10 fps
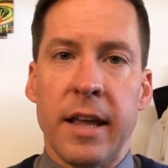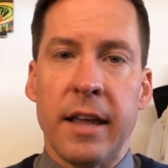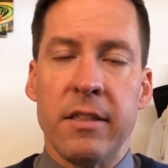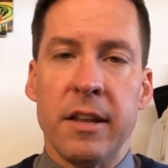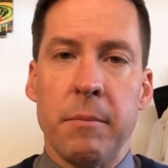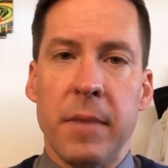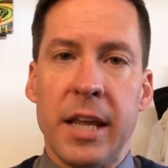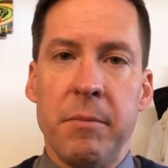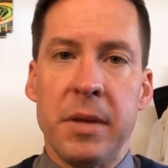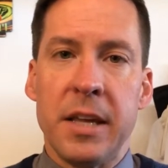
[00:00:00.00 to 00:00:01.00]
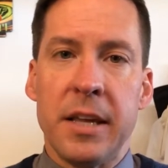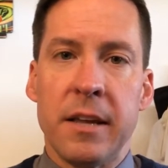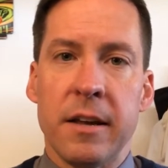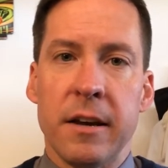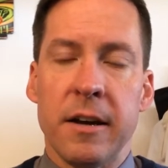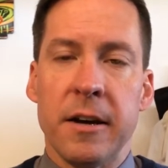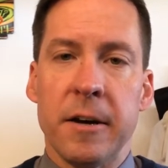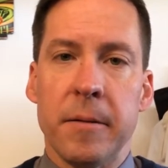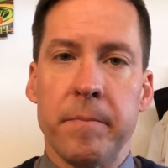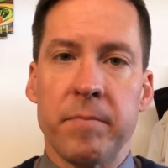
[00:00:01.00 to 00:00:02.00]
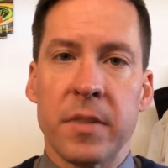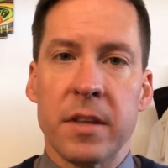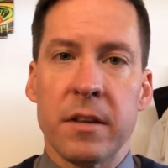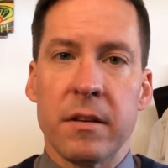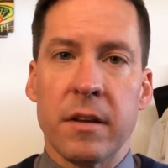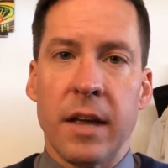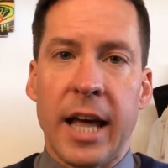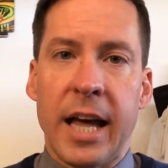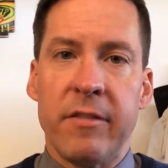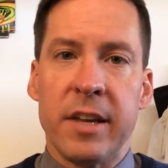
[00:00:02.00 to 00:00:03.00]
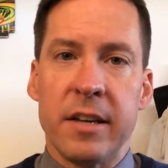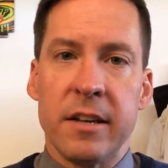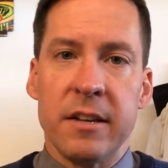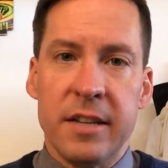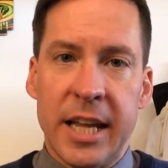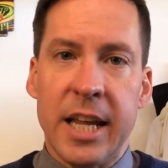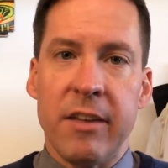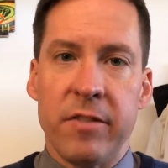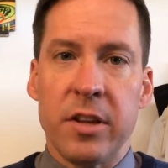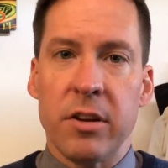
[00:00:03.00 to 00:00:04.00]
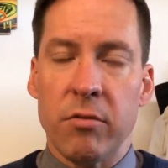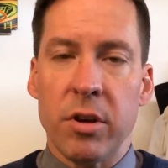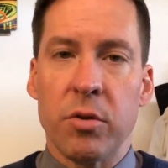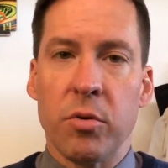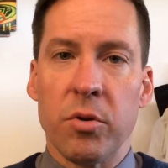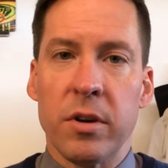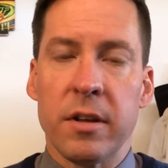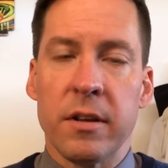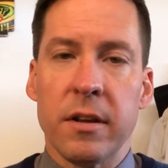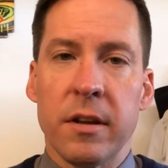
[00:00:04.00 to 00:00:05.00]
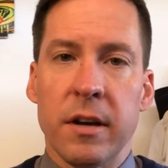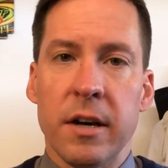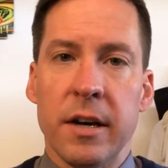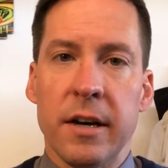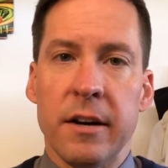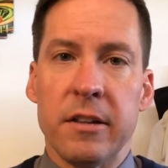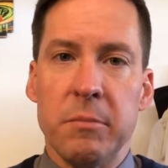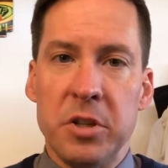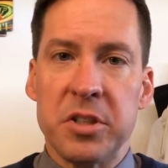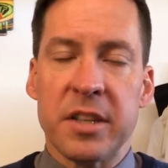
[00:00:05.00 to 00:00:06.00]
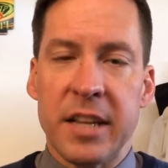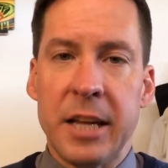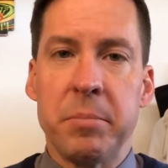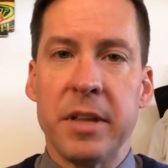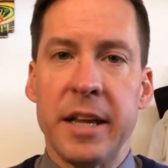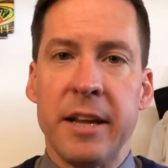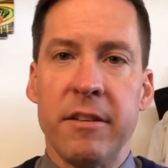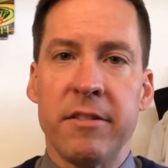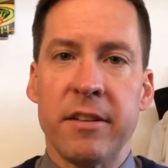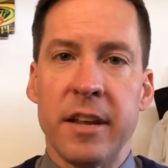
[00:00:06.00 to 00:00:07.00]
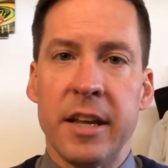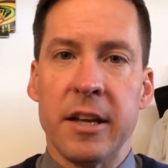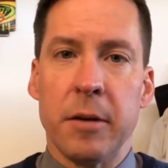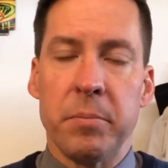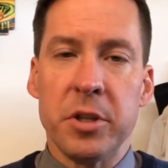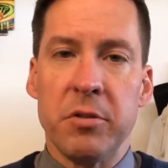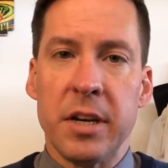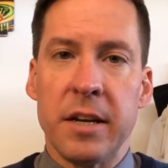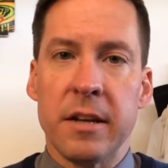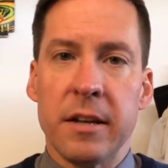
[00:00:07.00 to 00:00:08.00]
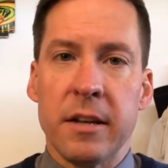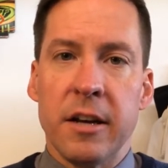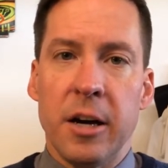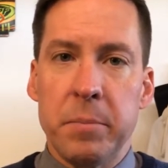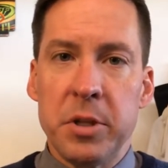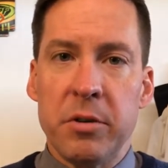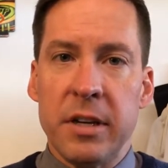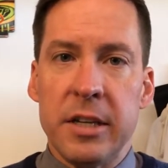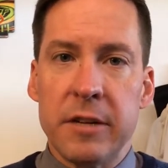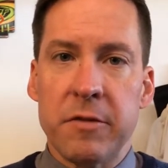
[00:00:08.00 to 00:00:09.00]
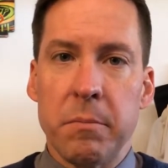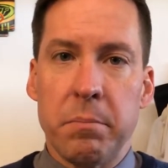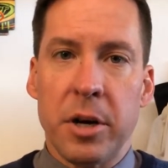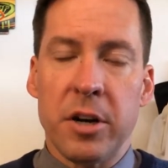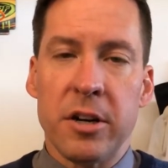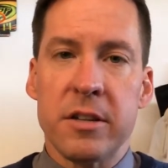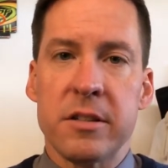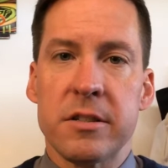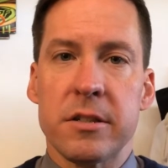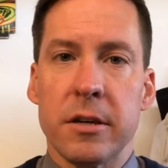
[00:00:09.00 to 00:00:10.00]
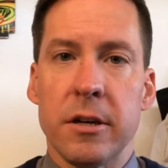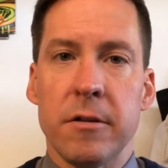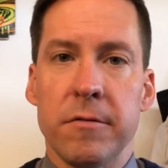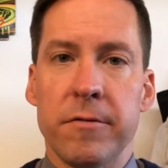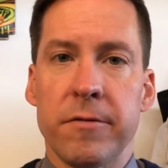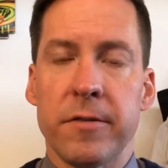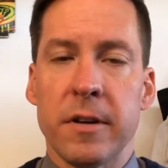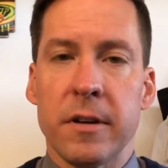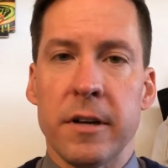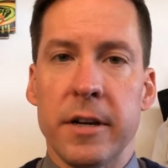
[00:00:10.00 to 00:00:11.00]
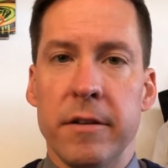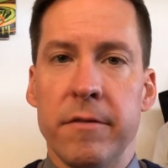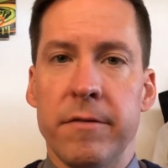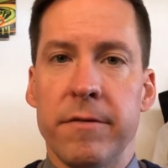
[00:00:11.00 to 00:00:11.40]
and then maybe um, having Dave you know, record uh, the music that he plays and uploading uploading different parts of of